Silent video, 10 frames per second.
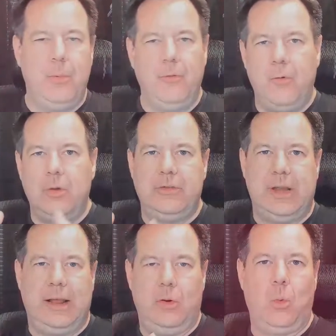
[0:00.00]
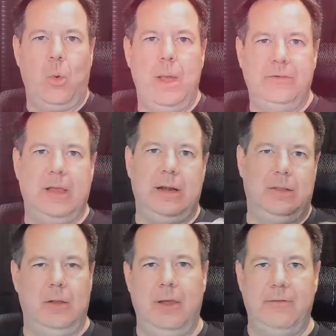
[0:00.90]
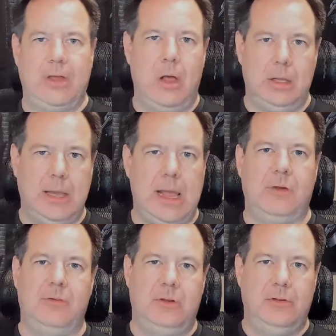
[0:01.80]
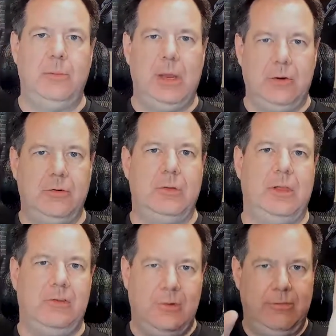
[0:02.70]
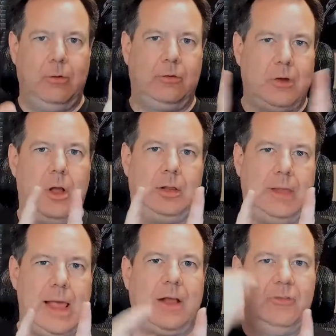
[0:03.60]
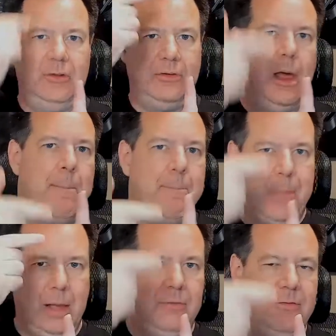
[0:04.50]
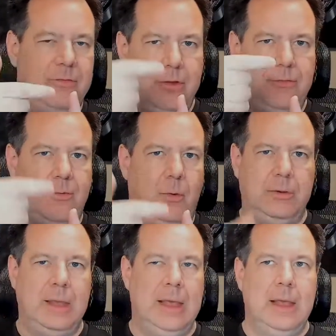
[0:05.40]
focus in on their website and they'll have call to actions and make sure that you have those call to actions above the fold.